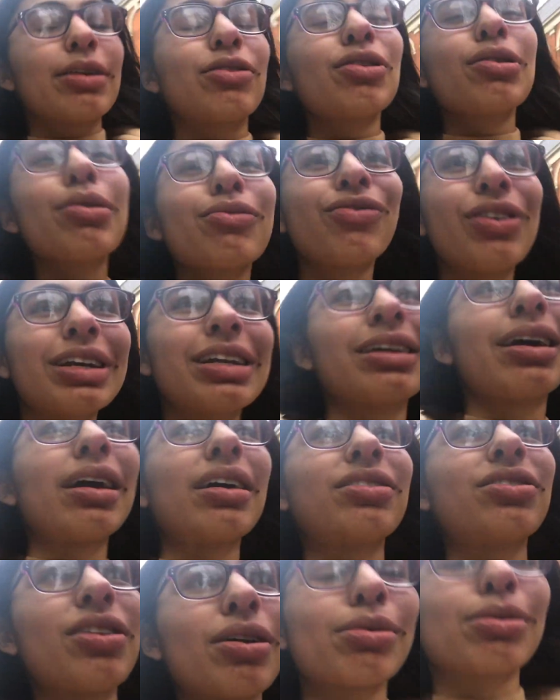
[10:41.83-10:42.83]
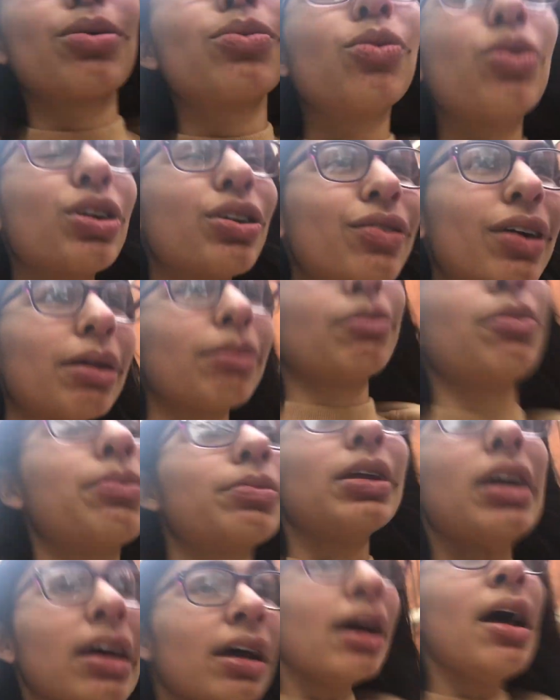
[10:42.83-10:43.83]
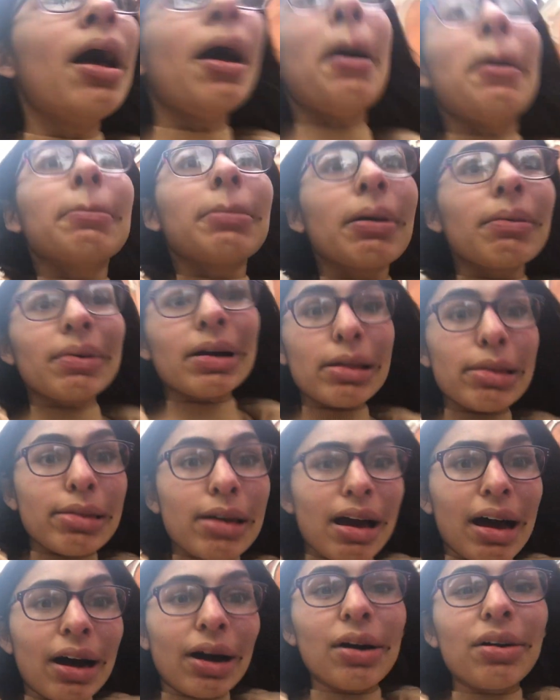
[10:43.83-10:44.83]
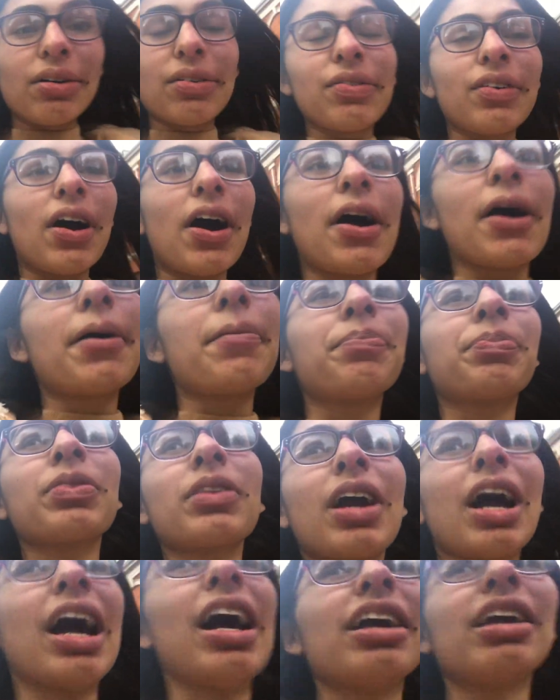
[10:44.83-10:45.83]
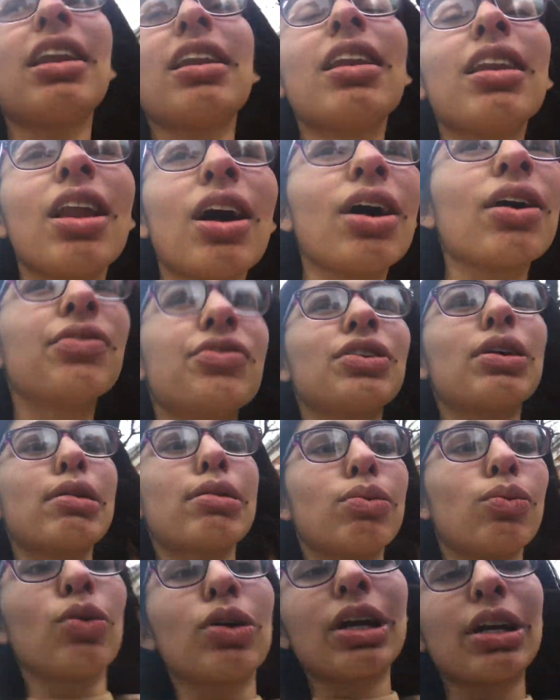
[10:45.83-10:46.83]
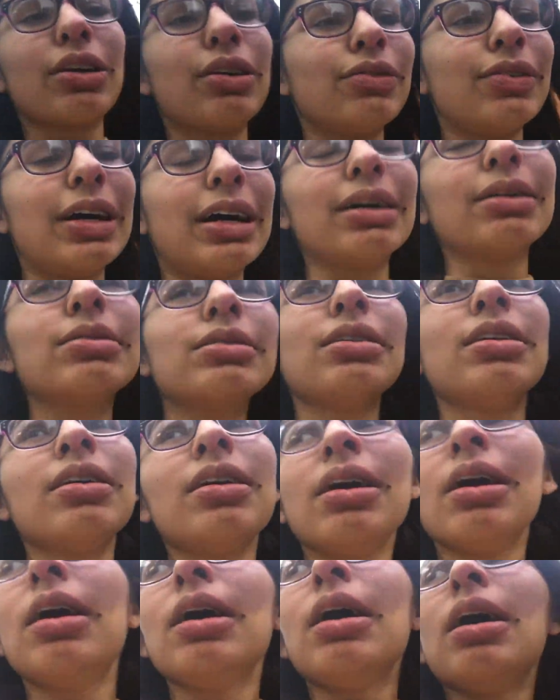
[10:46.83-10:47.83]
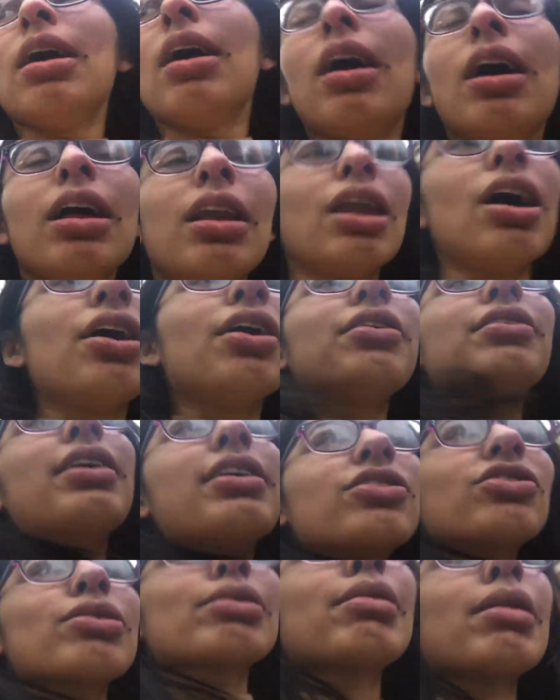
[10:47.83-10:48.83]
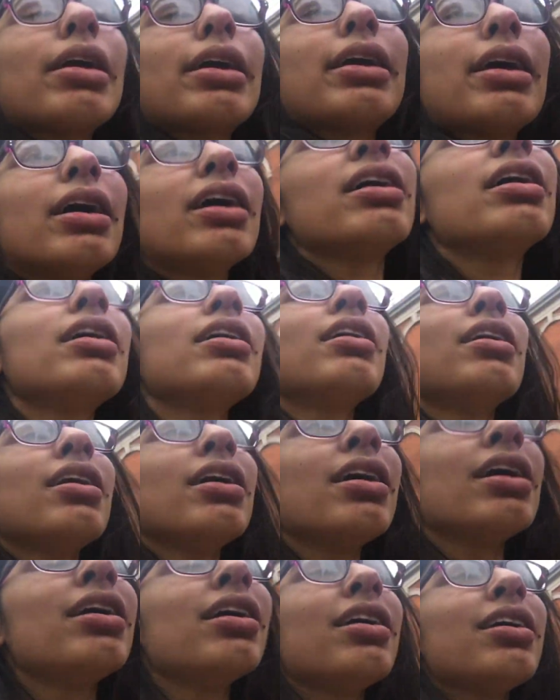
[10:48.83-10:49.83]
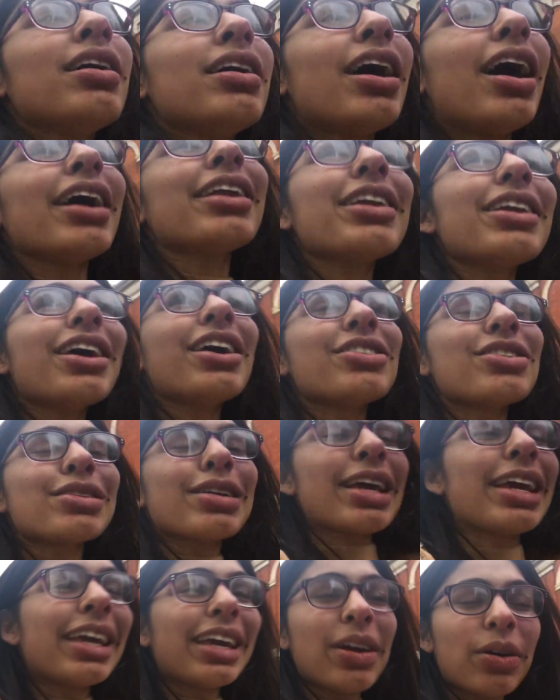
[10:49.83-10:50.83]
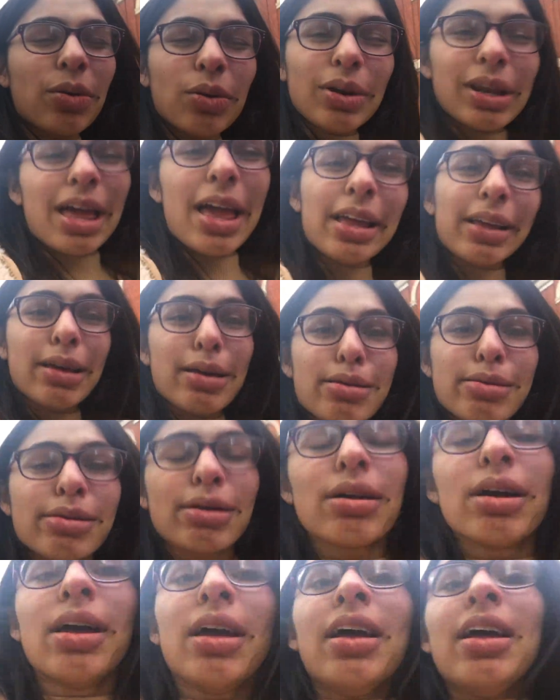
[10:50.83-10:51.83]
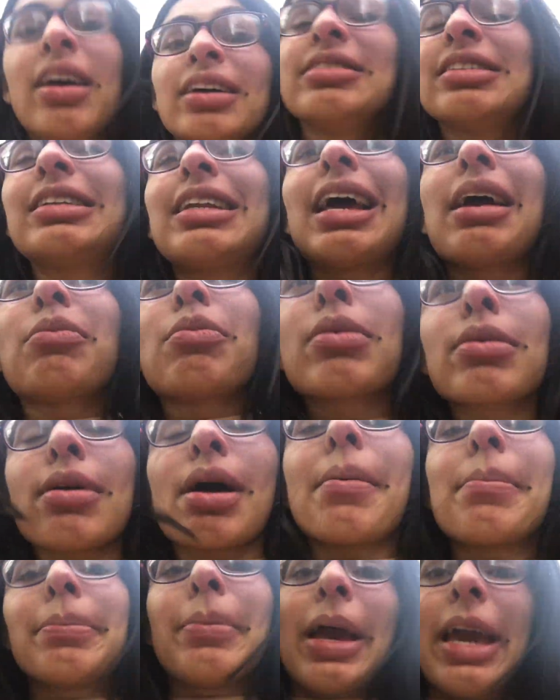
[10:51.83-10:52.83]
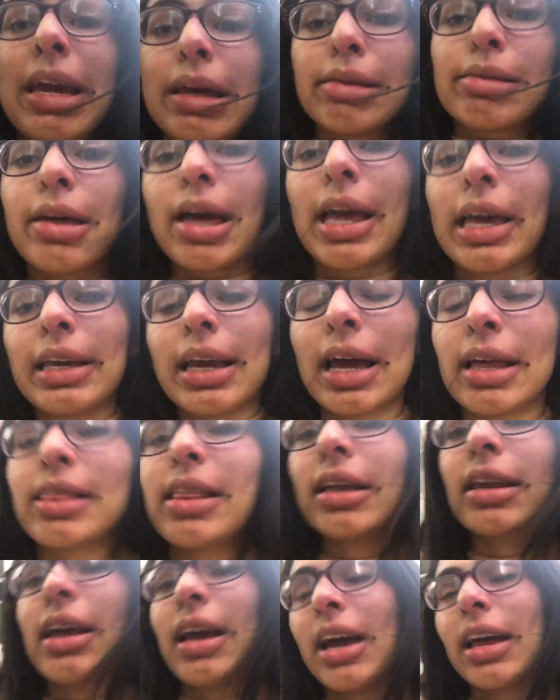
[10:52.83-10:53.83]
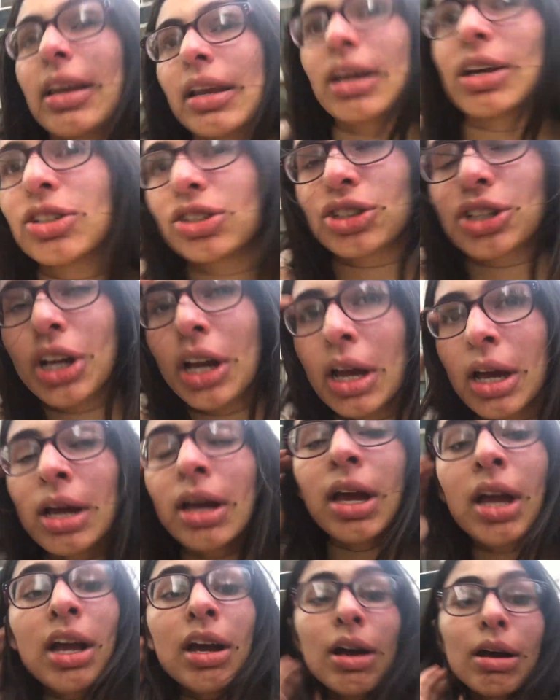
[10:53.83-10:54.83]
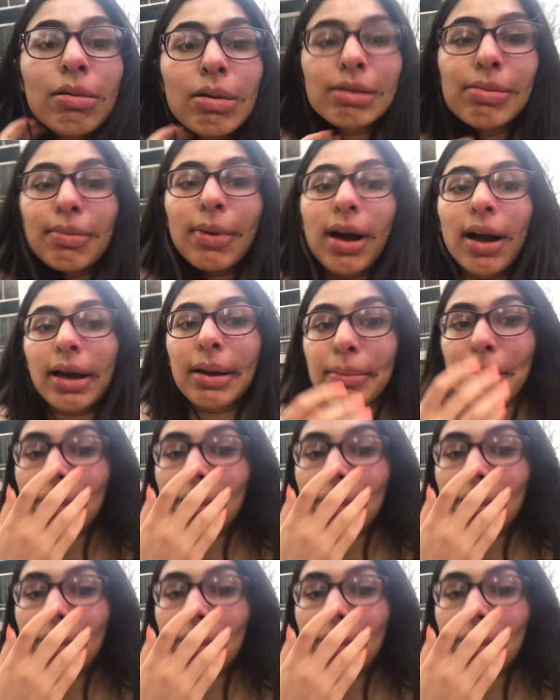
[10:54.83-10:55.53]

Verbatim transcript: It's just really nice just to walk around by myself. Um, I love just walking around alone and just like, I don't know, just taking it all in because today was amazing. And then I had lunch with my